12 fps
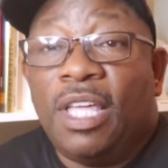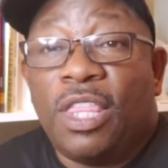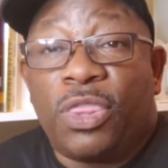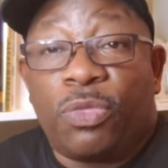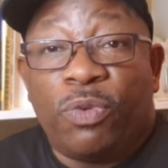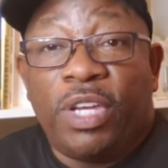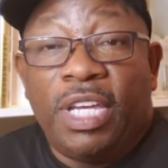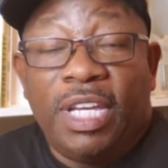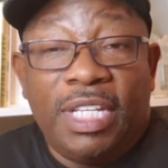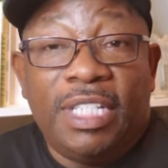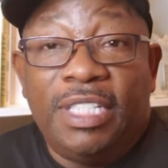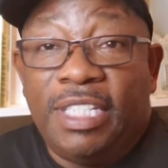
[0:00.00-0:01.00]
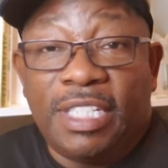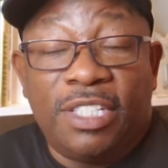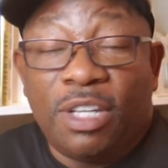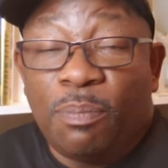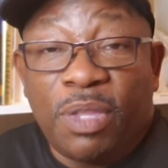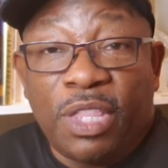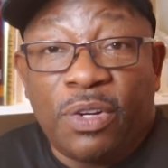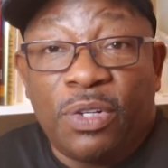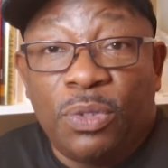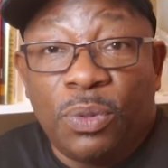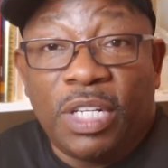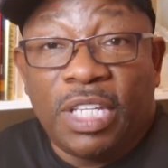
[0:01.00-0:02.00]
3, just jump in there and
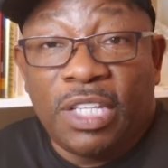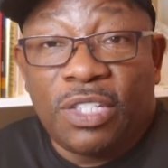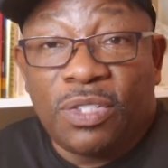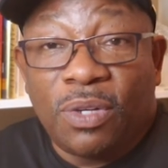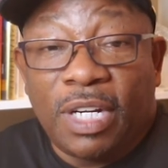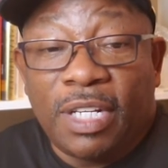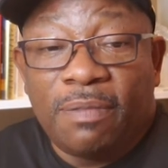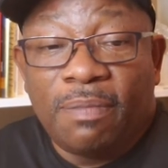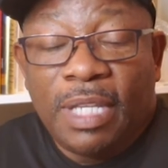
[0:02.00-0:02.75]
do it and get started.